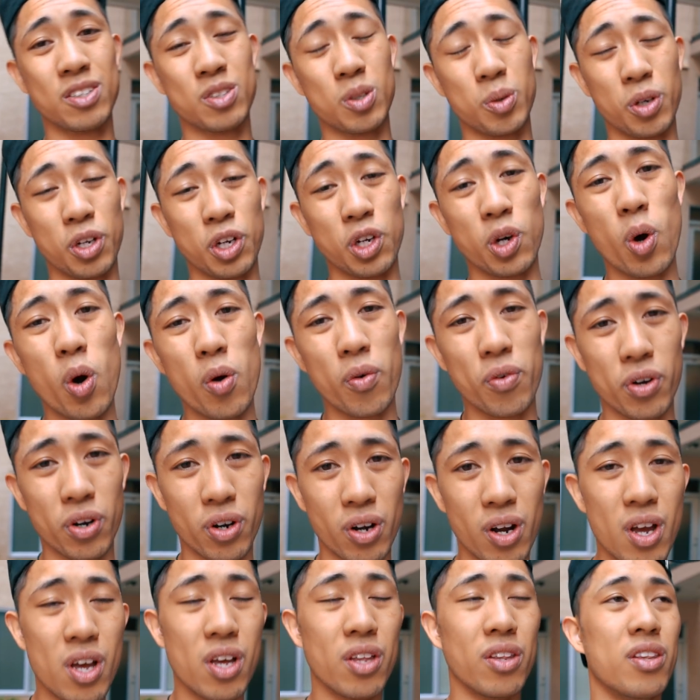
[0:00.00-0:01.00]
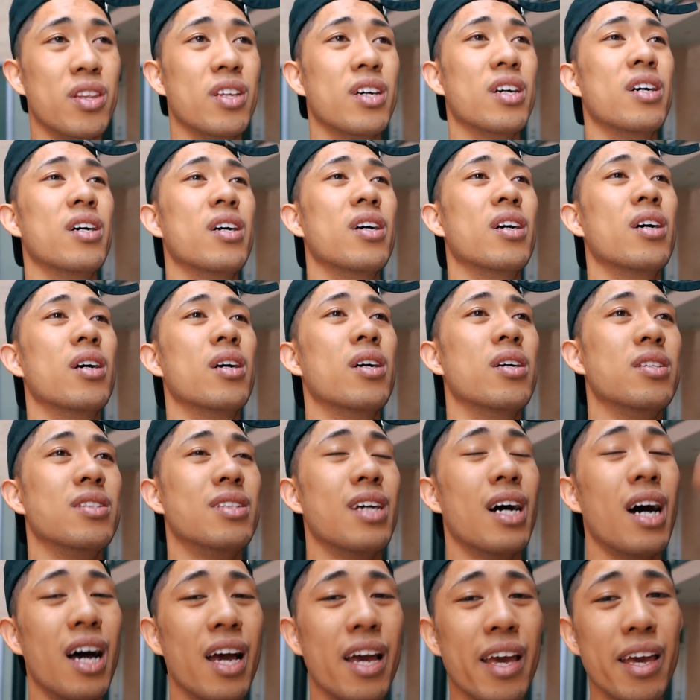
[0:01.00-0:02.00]
So I'm gonna go over the
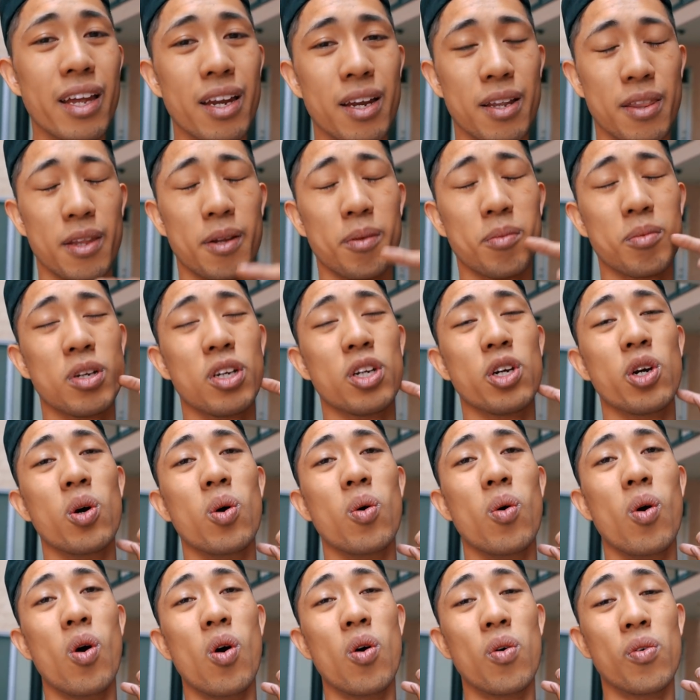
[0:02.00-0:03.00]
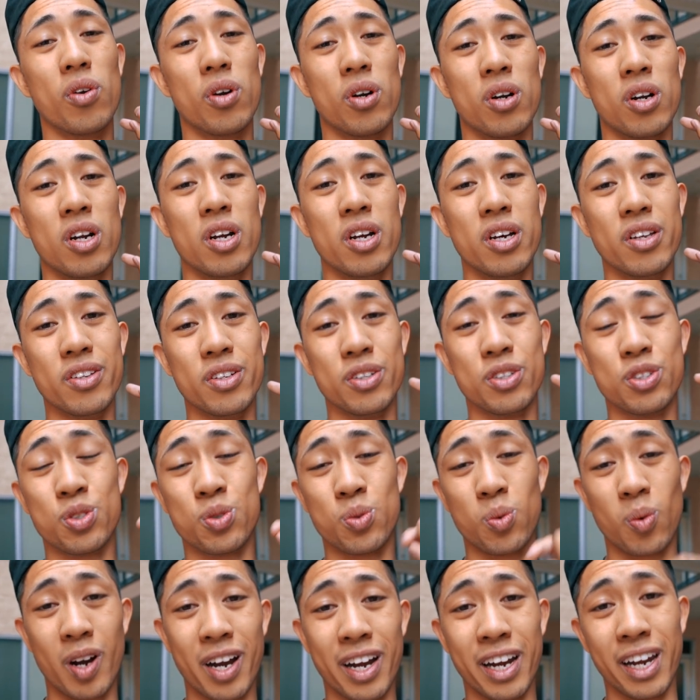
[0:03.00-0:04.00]
diet, and then I'm gonna go over the
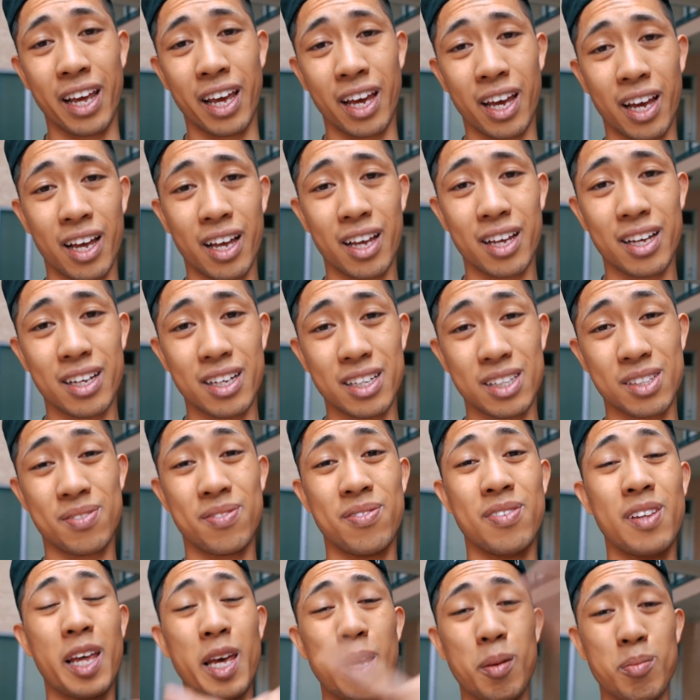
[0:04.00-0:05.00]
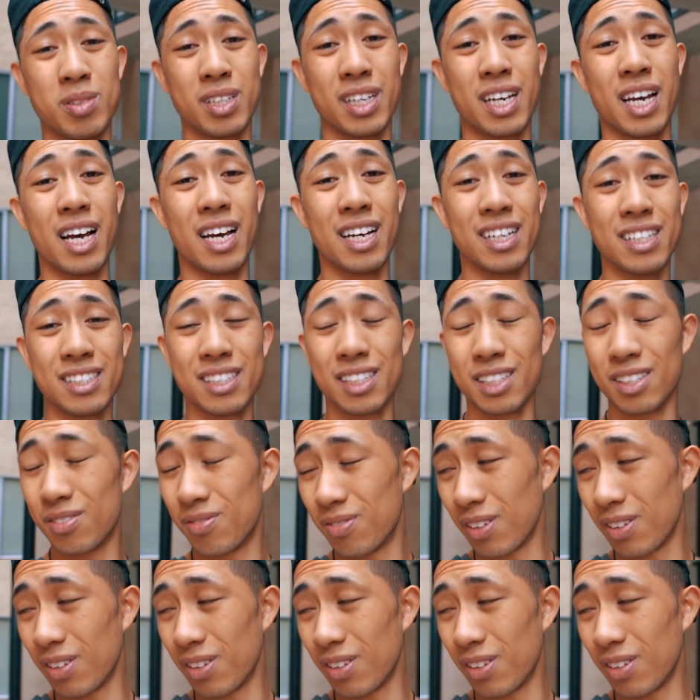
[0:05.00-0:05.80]
training. It's flames, guys, it's